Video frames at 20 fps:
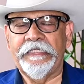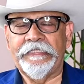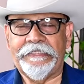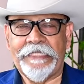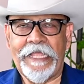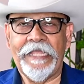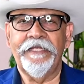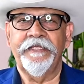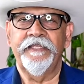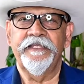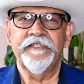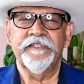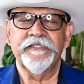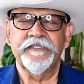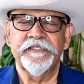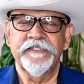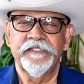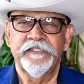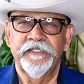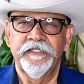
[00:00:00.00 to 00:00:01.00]
That
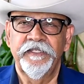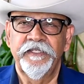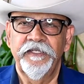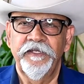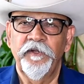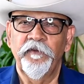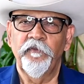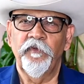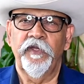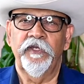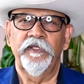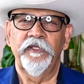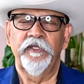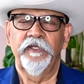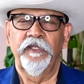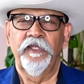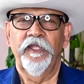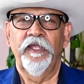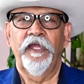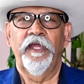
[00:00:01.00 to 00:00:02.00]
is what
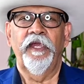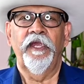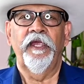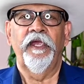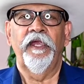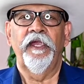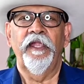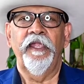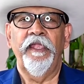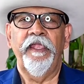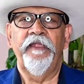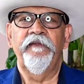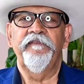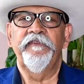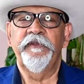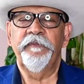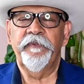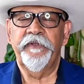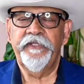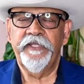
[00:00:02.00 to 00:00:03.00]

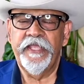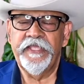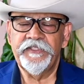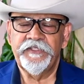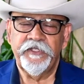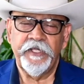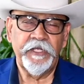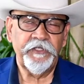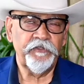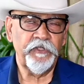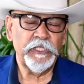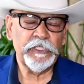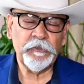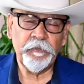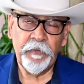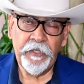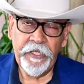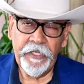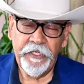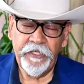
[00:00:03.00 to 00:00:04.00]
everybody has tried to
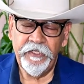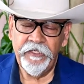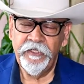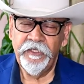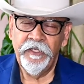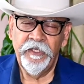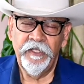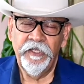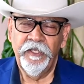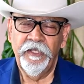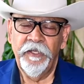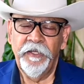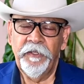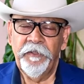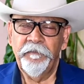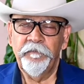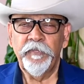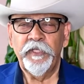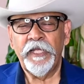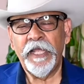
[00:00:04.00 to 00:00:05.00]
explain.
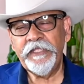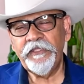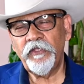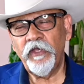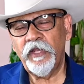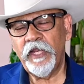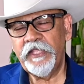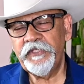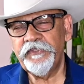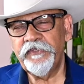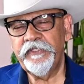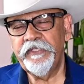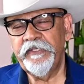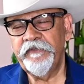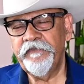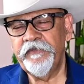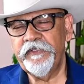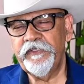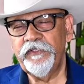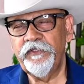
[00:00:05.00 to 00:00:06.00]
But I thought I should
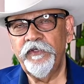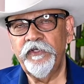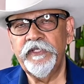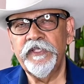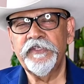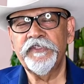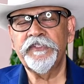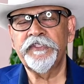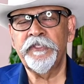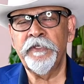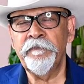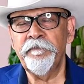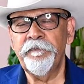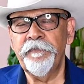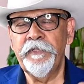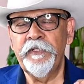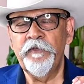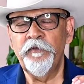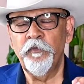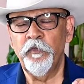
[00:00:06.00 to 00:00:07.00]
give it to you in a
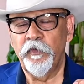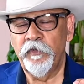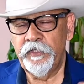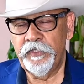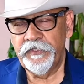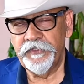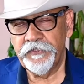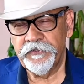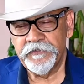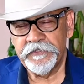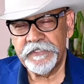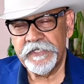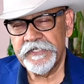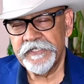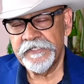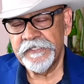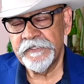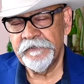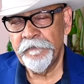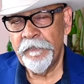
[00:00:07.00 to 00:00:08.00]
simple words.
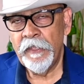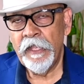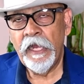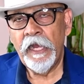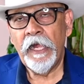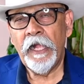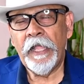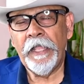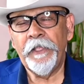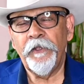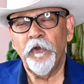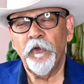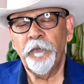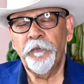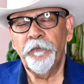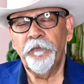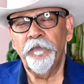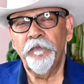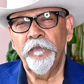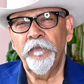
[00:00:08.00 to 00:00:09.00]
I
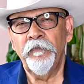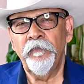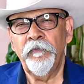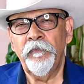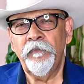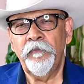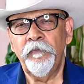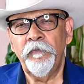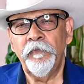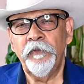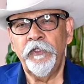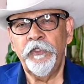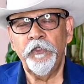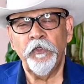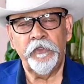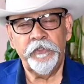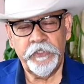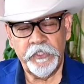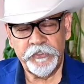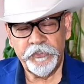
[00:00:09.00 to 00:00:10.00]
hope you
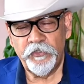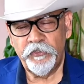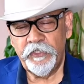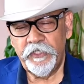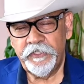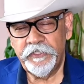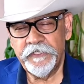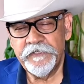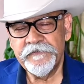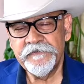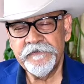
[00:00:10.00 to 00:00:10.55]
understood it.